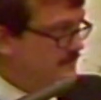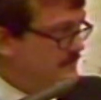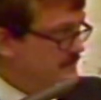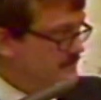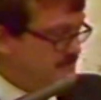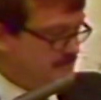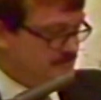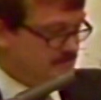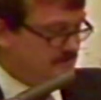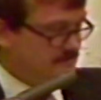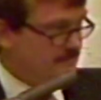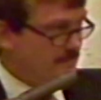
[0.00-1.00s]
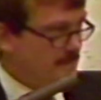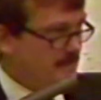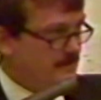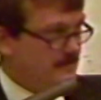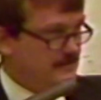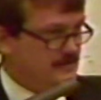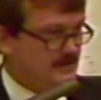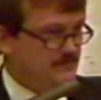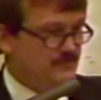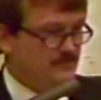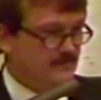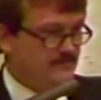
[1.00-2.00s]
in the decision, can
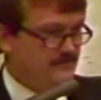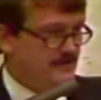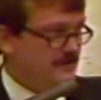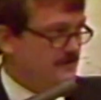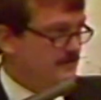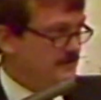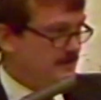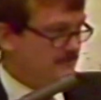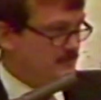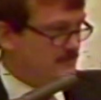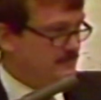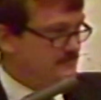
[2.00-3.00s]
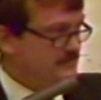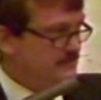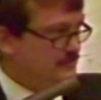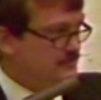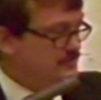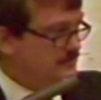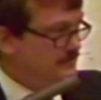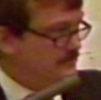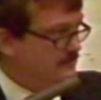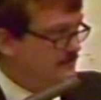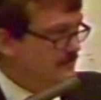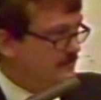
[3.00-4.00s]
come to a fair and equitable solution.
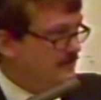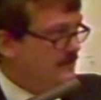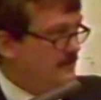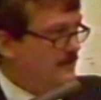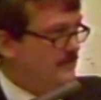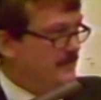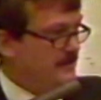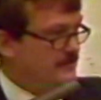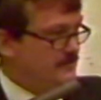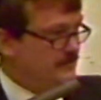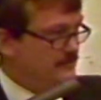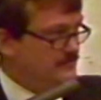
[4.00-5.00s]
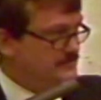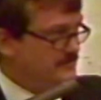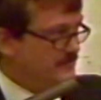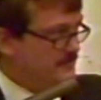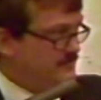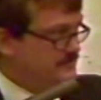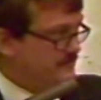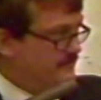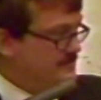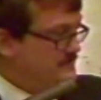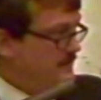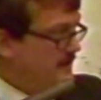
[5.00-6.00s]
And that includes the members of
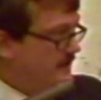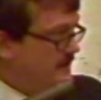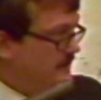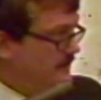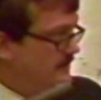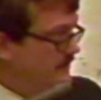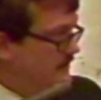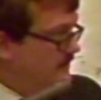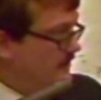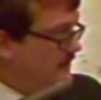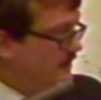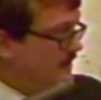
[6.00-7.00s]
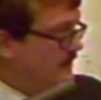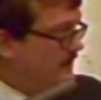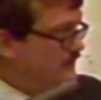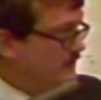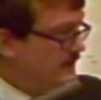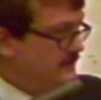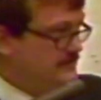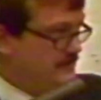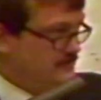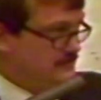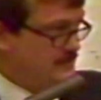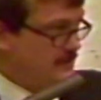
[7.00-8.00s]
this body, as well as
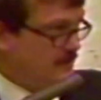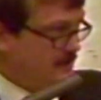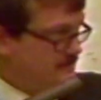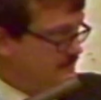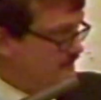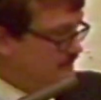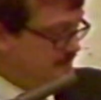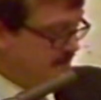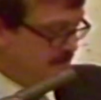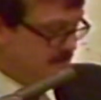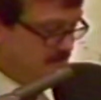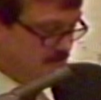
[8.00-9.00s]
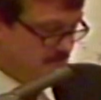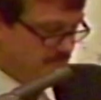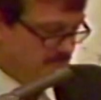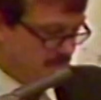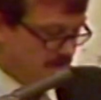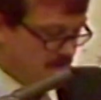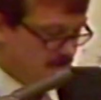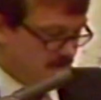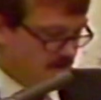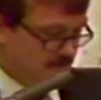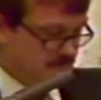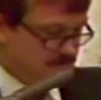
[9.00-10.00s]
those across the rotunda,
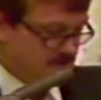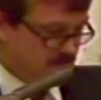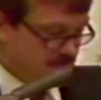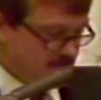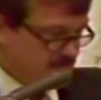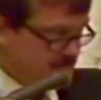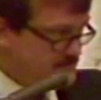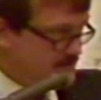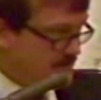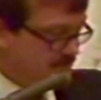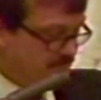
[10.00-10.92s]
and the gentleman on the second